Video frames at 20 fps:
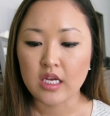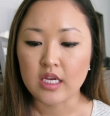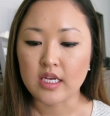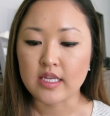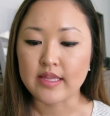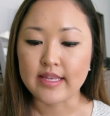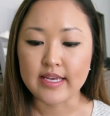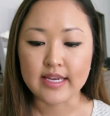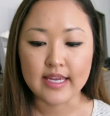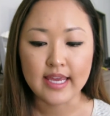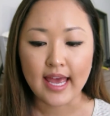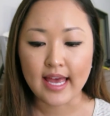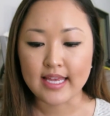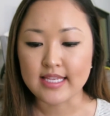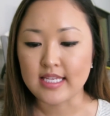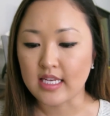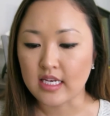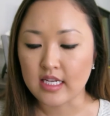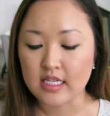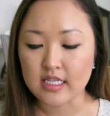The
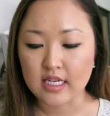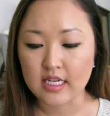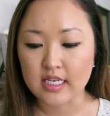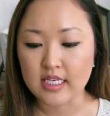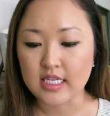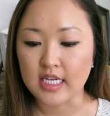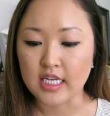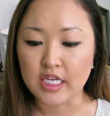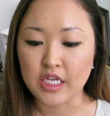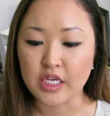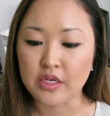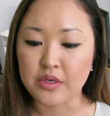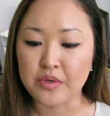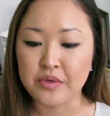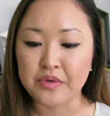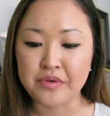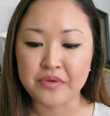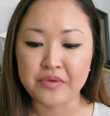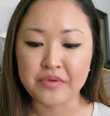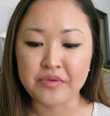gassiness
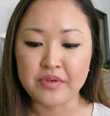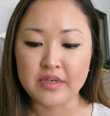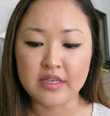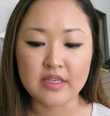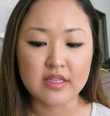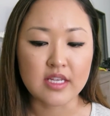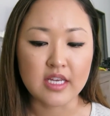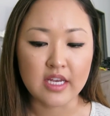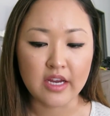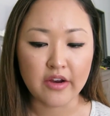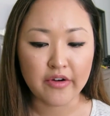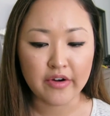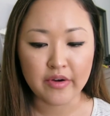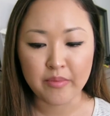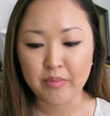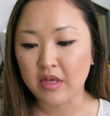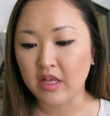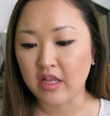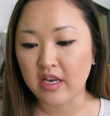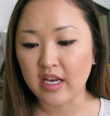continued, the
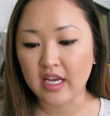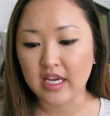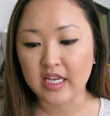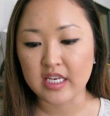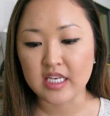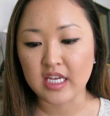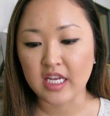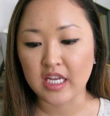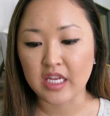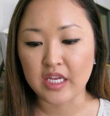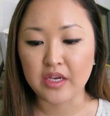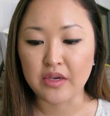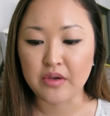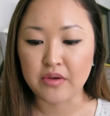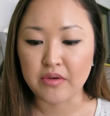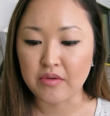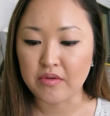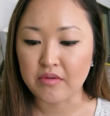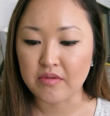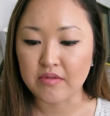irritability
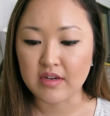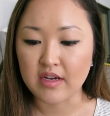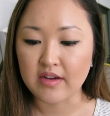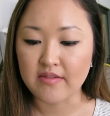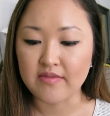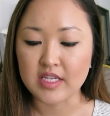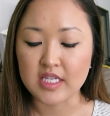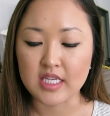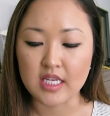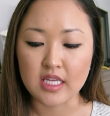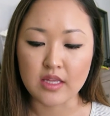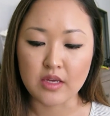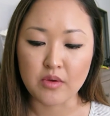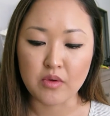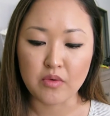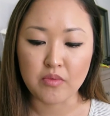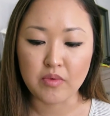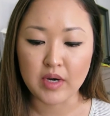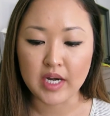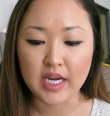continued, obviously
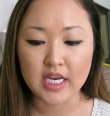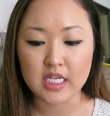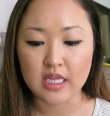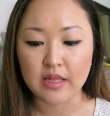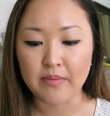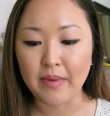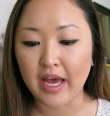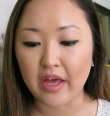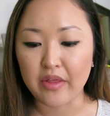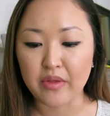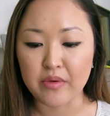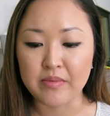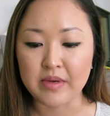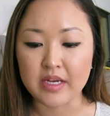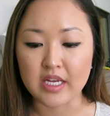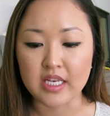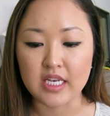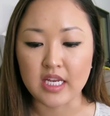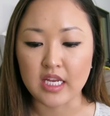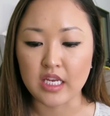the running to the bathroom
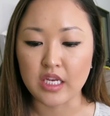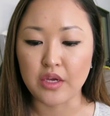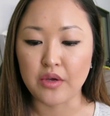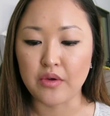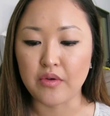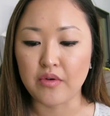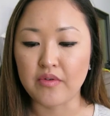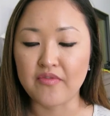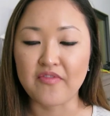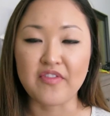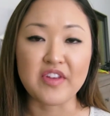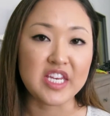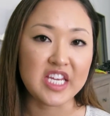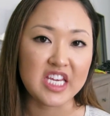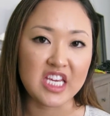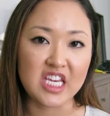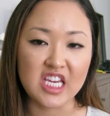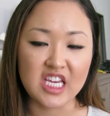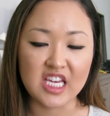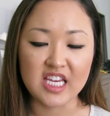continued,
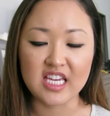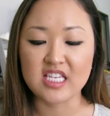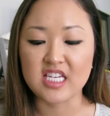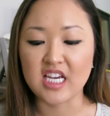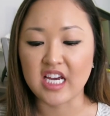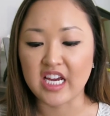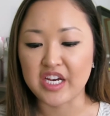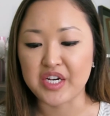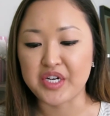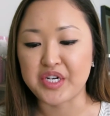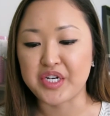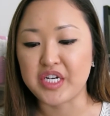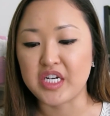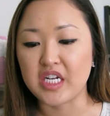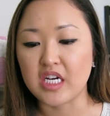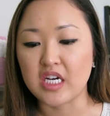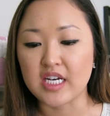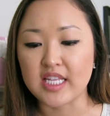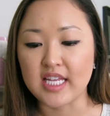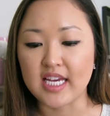fatigue, tired,
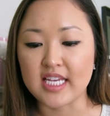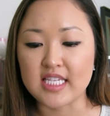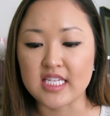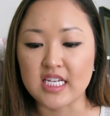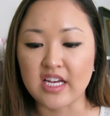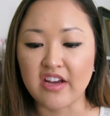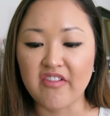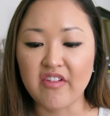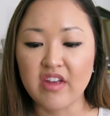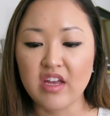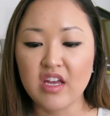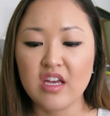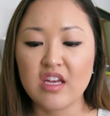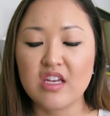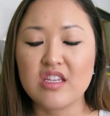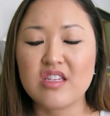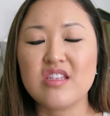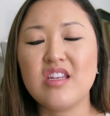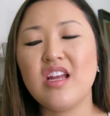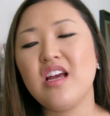all that stuff.
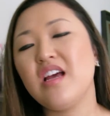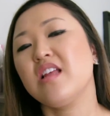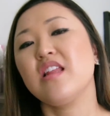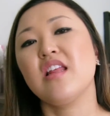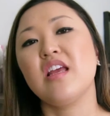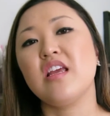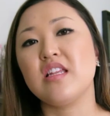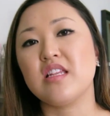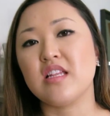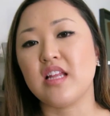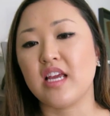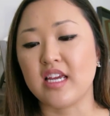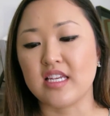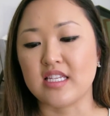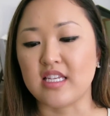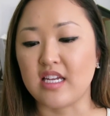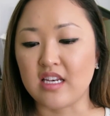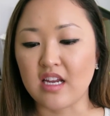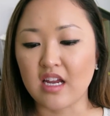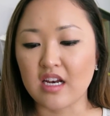So not like I
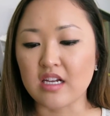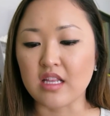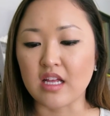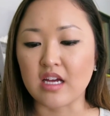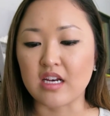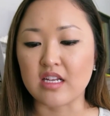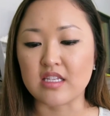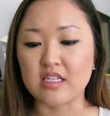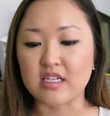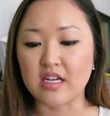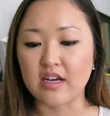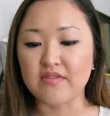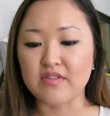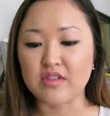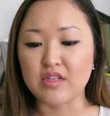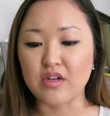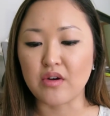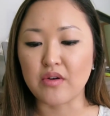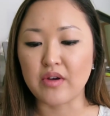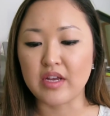said, not a lot of stuff.
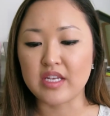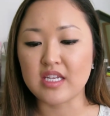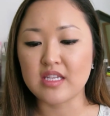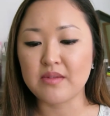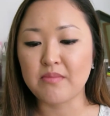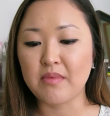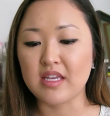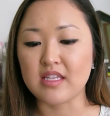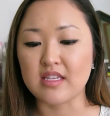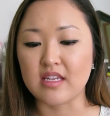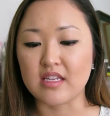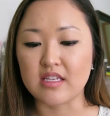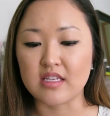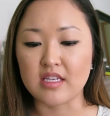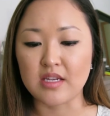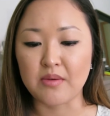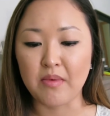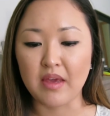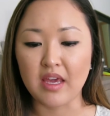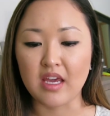So it doesn't make sense
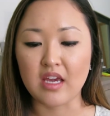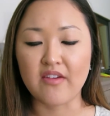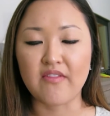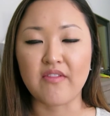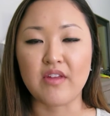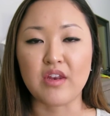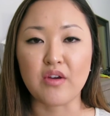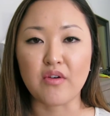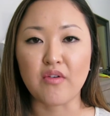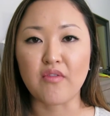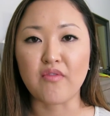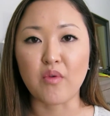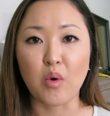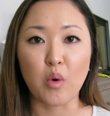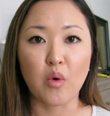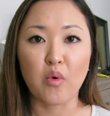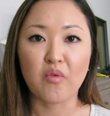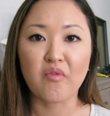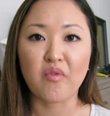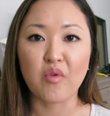to make a video
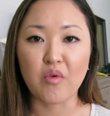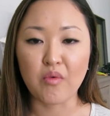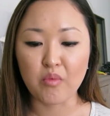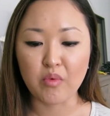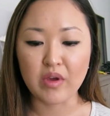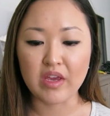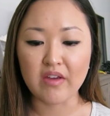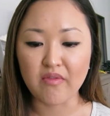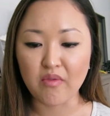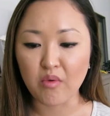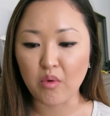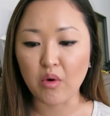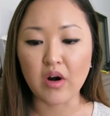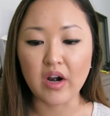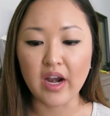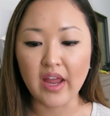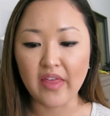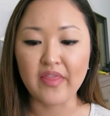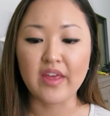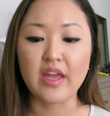for week 4
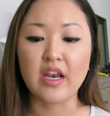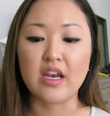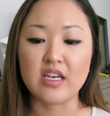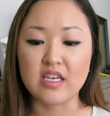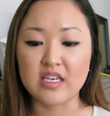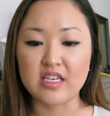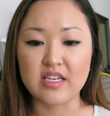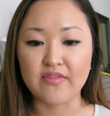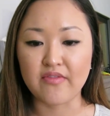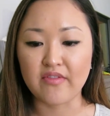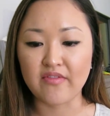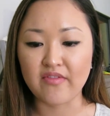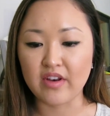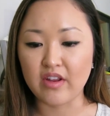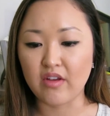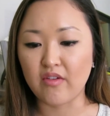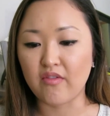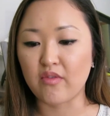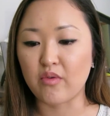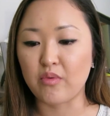and then a different
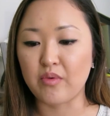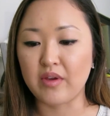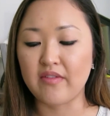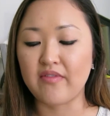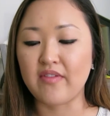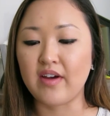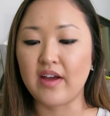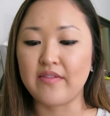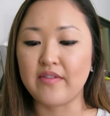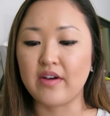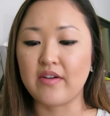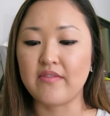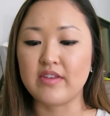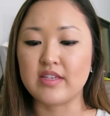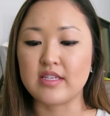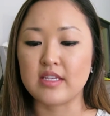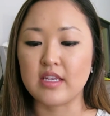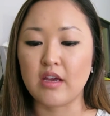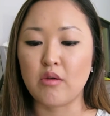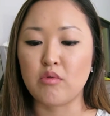video for week 5.
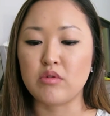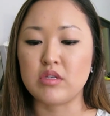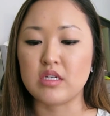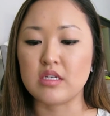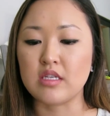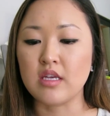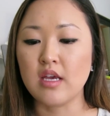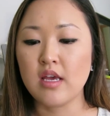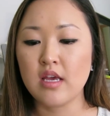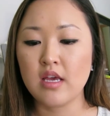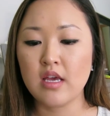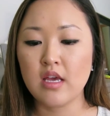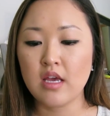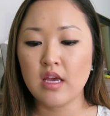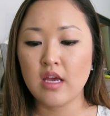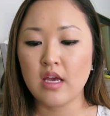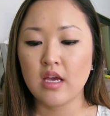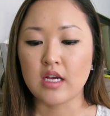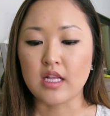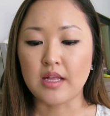Obviously, I would just
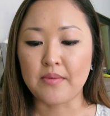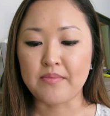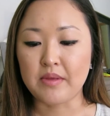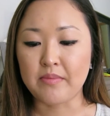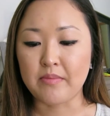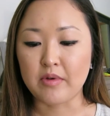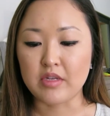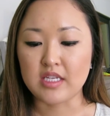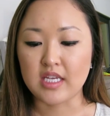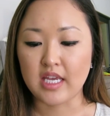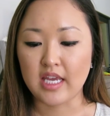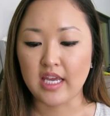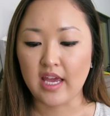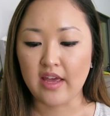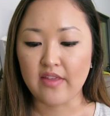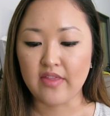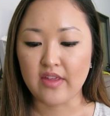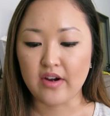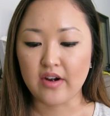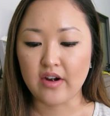clump them all
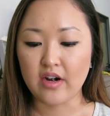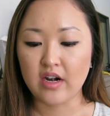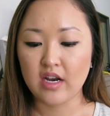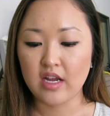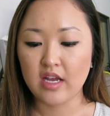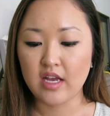together.